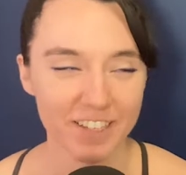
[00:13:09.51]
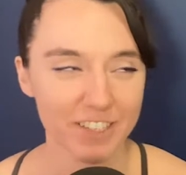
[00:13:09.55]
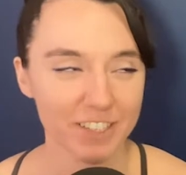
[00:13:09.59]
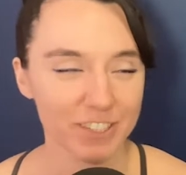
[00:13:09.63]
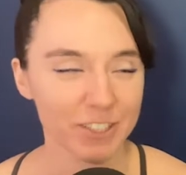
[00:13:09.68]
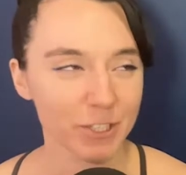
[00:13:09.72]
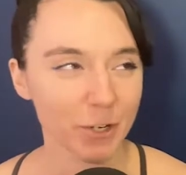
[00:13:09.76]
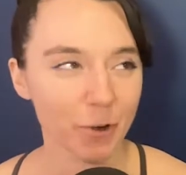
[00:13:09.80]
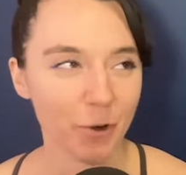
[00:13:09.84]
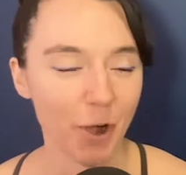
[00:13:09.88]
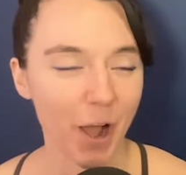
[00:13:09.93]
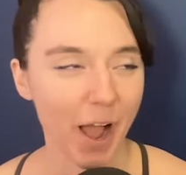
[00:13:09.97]

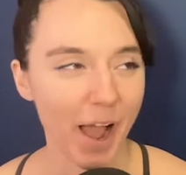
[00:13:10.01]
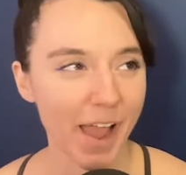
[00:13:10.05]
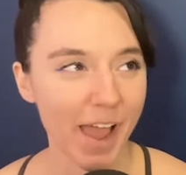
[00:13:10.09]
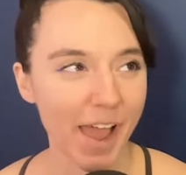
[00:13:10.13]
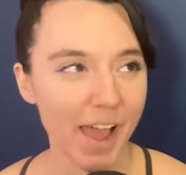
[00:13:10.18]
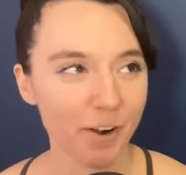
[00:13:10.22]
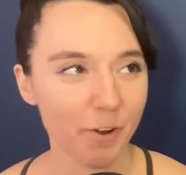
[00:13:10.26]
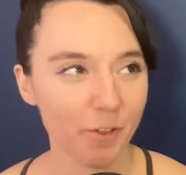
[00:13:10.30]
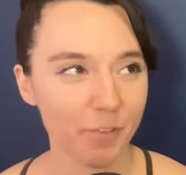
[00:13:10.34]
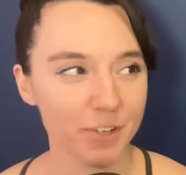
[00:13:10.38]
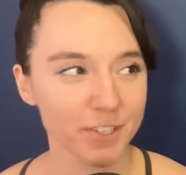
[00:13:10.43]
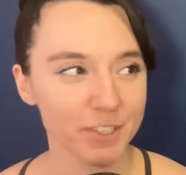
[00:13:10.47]
So I
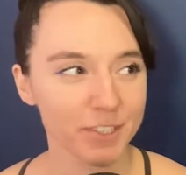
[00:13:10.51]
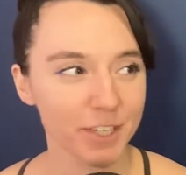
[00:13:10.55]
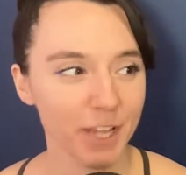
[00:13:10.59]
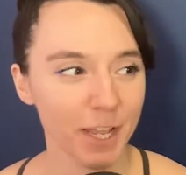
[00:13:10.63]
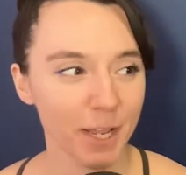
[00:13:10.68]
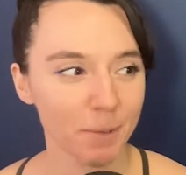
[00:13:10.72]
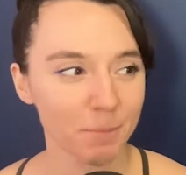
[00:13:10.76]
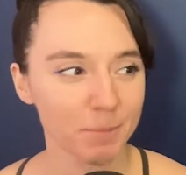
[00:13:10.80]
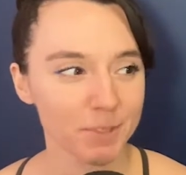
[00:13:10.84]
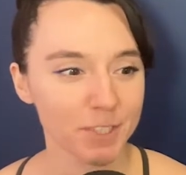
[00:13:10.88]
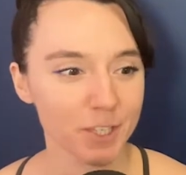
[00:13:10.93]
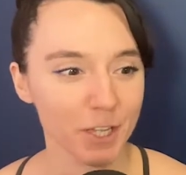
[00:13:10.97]
had all these
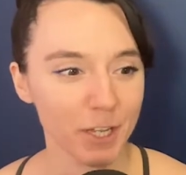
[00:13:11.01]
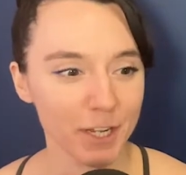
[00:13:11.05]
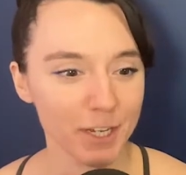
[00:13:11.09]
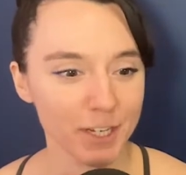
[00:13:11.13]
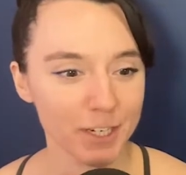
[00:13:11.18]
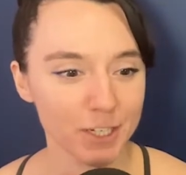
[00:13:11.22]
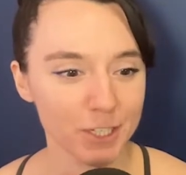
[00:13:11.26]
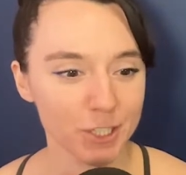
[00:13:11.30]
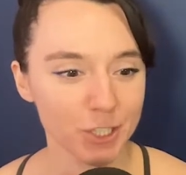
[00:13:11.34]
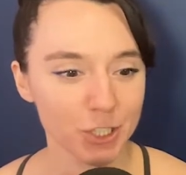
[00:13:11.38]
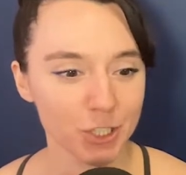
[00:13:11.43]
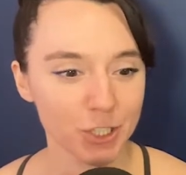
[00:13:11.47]
names
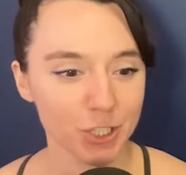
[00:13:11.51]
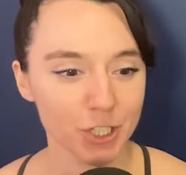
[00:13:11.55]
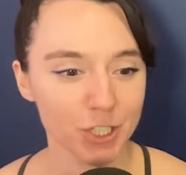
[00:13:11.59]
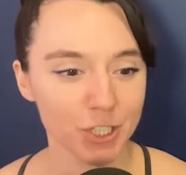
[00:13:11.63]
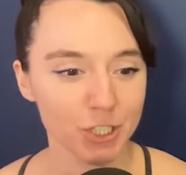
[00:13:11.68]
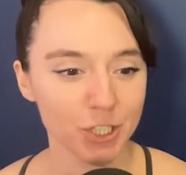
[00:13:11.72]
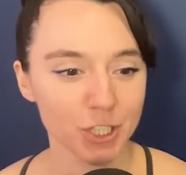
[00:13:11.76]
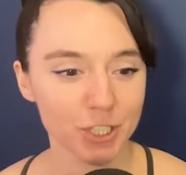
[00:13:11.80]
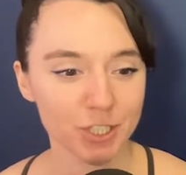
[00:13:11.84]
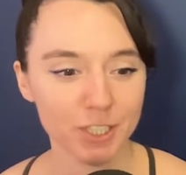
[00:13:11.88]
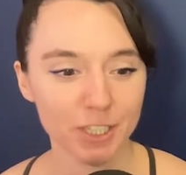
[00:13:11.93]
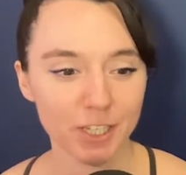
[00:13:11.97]
like
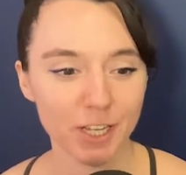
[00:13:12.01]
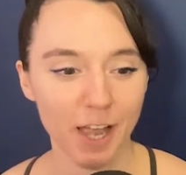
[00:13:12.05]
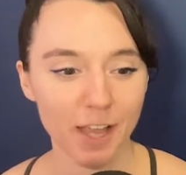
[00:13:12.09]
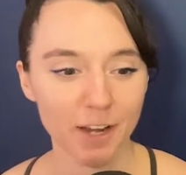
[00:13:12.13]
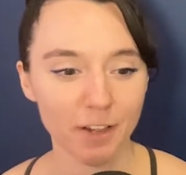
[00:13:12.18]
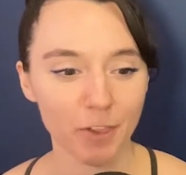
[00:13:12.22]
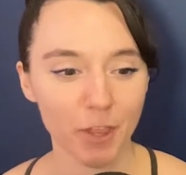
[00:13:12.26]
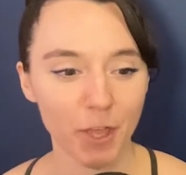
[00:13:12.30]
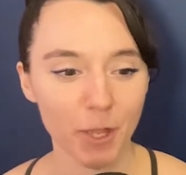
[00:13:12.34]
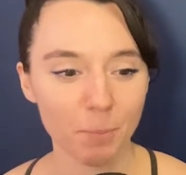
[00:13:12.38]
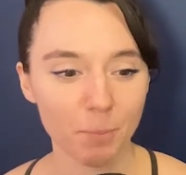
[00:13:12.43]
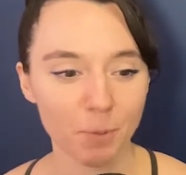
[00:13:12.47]
just to kind
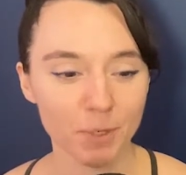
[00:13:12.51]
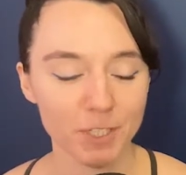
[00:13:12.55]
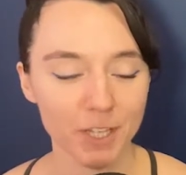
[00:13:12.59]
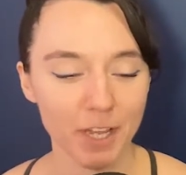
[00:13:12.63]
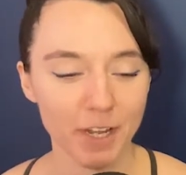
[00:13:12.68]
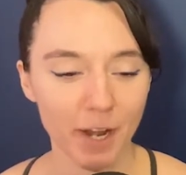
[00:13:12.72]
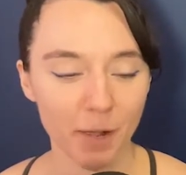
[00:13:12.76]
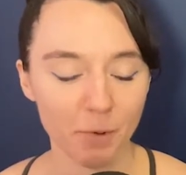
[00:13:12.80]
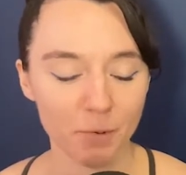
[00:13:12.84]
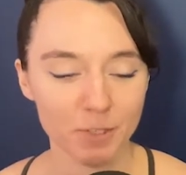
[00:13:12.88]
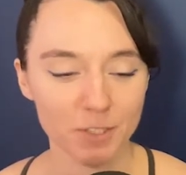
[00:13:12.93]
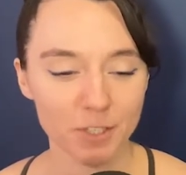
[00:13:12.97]
of like
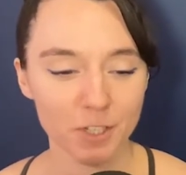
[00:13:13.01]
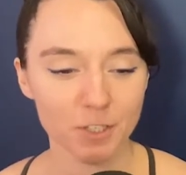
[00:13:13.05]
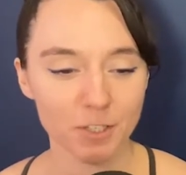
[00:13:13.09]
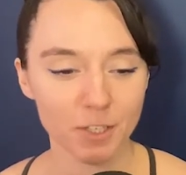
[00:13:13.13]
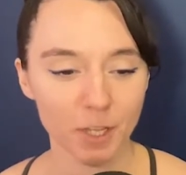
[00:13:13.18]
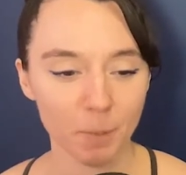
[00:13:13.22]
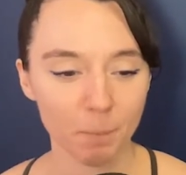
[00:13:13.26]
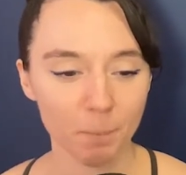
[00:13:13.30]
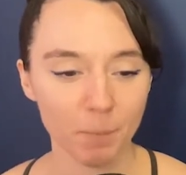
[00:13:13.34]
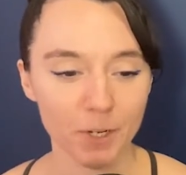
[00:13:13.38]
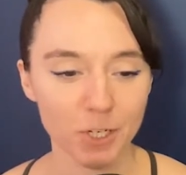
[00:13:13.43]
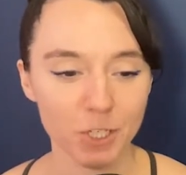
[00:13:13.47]
pretend I was this
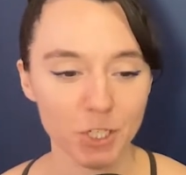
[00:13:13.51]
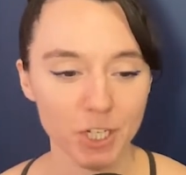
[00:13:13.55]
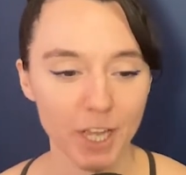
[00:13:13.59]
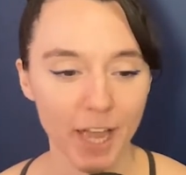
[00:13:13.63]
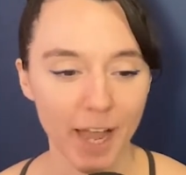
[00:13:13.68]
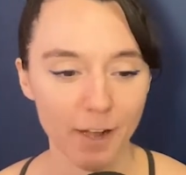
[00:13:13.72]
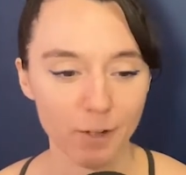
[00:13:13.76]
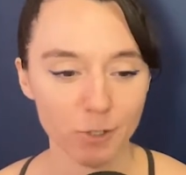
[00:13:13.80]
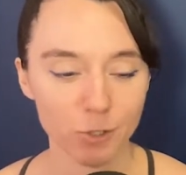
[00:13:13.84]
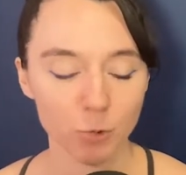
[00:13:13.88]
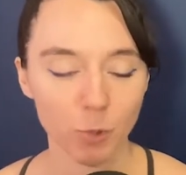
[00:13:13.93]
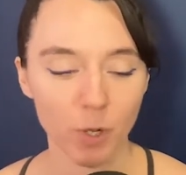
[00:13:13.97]
like bitchy
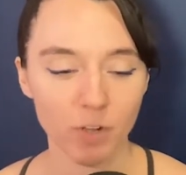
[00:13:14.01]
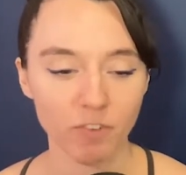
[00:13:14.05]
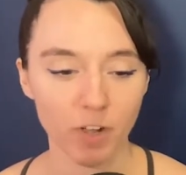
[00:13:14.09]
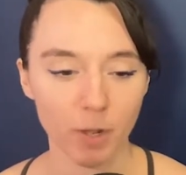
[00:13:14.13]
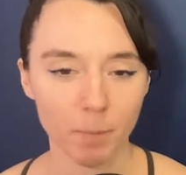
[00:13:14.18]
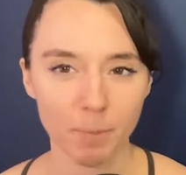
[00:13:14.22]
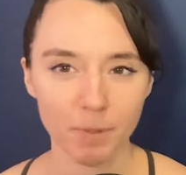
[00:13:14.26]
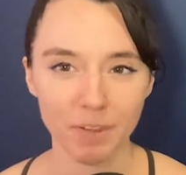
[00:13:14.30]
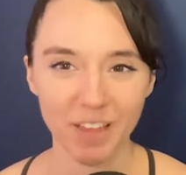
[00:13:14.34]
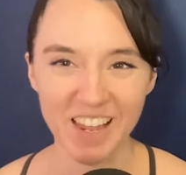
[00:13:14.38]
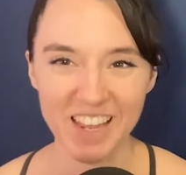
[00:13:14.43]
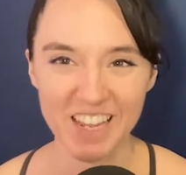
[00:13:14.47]
housewife.
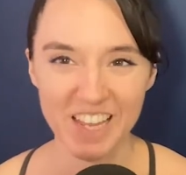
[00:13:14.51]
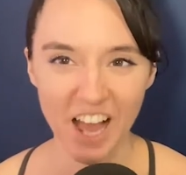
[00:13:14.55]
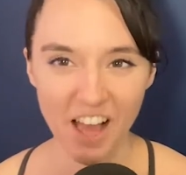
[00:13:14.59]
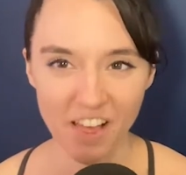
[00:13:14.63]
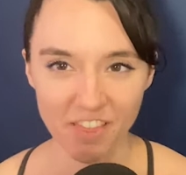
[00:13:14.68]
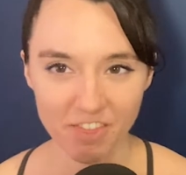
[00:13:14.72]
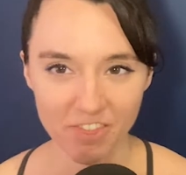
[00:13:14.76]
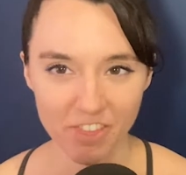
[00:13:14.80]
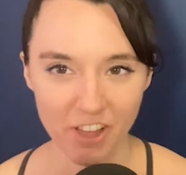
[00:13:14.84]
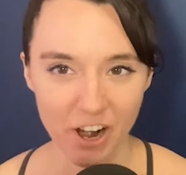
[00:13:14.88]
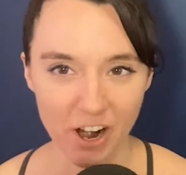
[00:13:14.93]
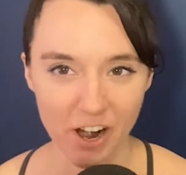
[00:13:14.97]
I'd be like,
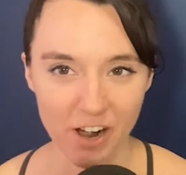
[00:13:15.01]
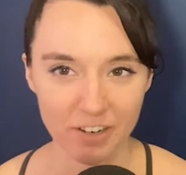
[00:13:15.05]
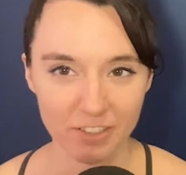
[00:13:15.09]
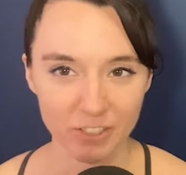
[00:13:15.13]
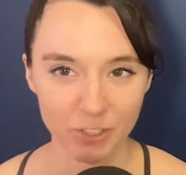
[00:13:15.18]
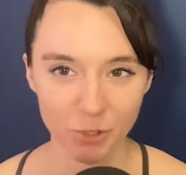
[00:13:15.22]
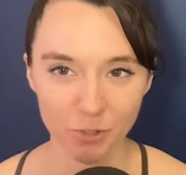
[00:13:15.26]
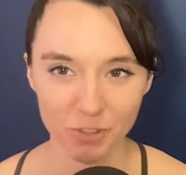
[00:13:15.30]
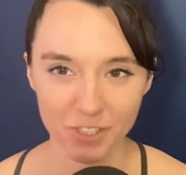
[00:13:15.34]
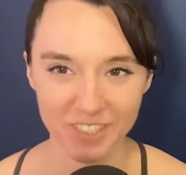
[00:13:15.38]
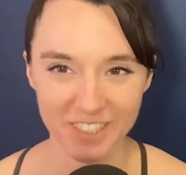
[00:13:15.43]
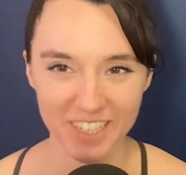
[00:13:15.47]
Gunther,
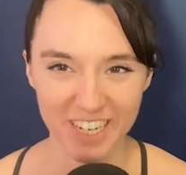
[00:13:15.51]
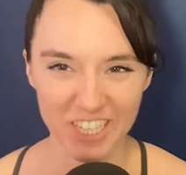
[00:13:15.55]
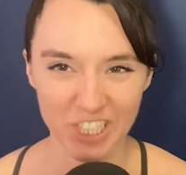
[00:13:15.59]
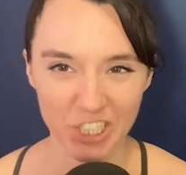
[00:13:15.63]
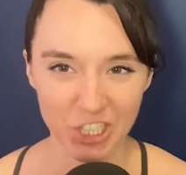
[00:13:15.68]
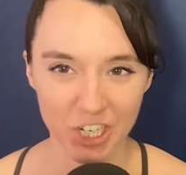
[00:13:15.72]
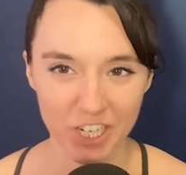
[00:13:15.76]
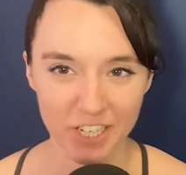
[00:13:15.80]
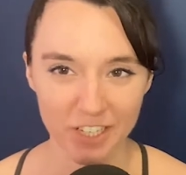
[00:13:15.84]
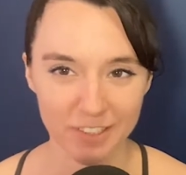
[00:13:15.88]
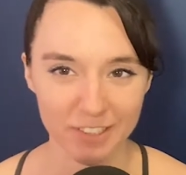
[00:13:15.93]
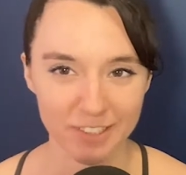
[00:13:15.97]
do the
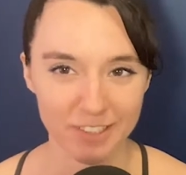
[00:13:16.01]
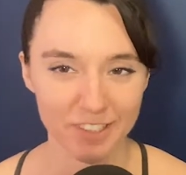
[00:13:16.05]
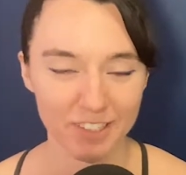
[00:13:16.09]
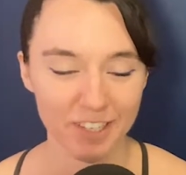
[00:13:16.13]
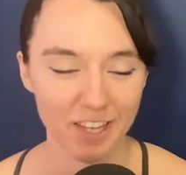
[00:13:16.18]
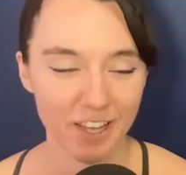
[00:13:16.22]
dishes.